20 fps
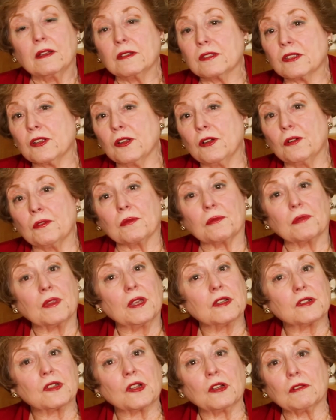So
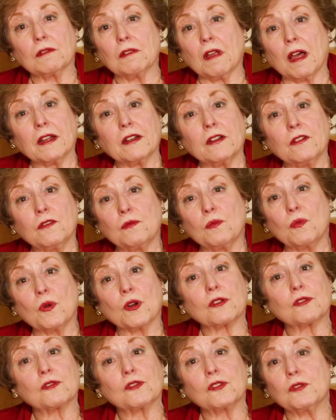there's a lot of
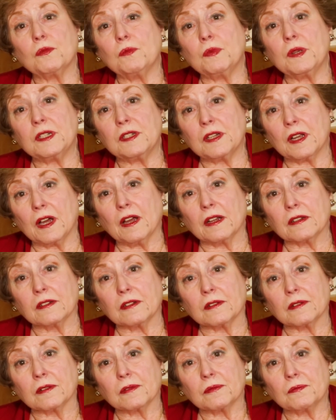work to be
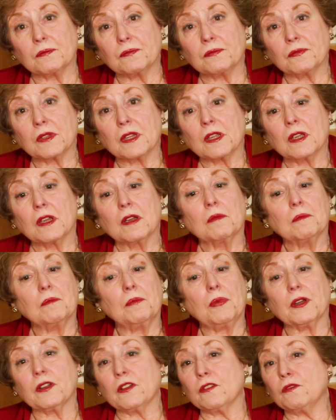done,
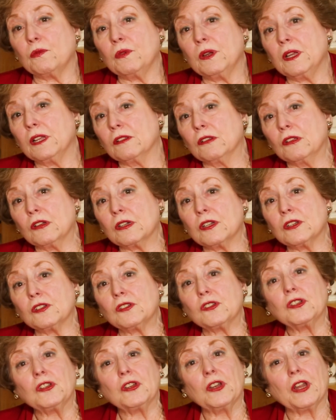but if we look
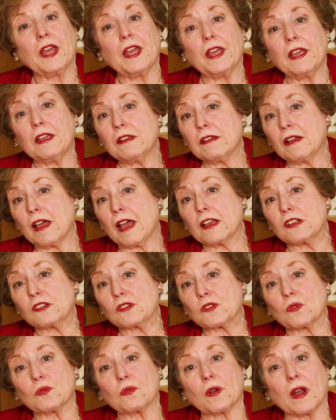at today
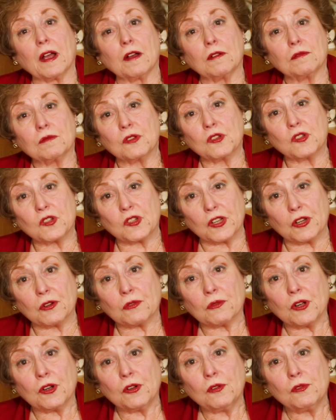as ground
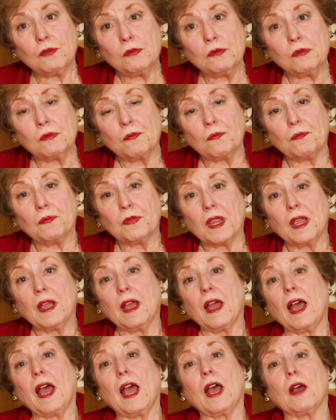zero,
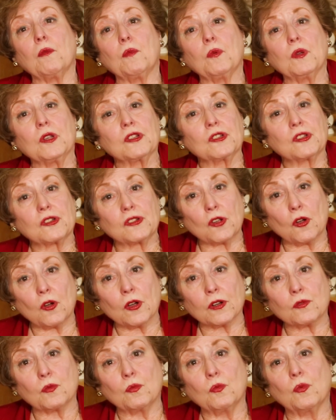and we
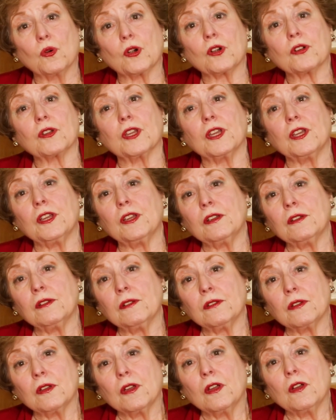start
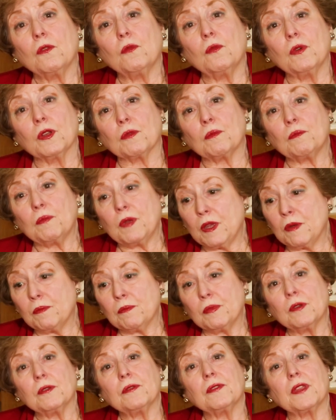working with
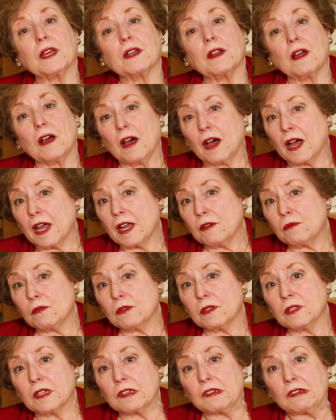people that I
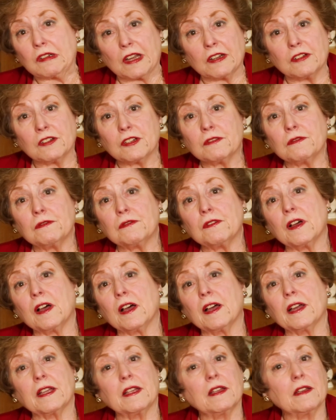will
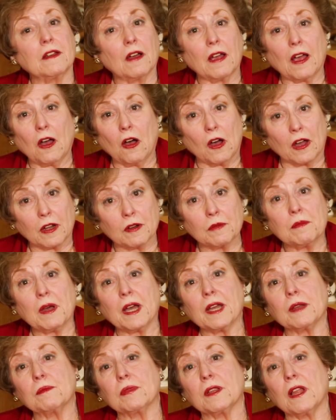identify on
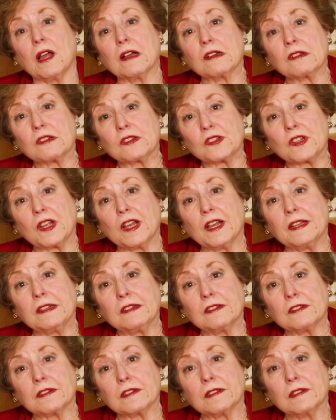my blog
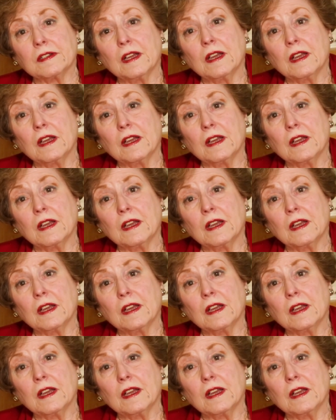site,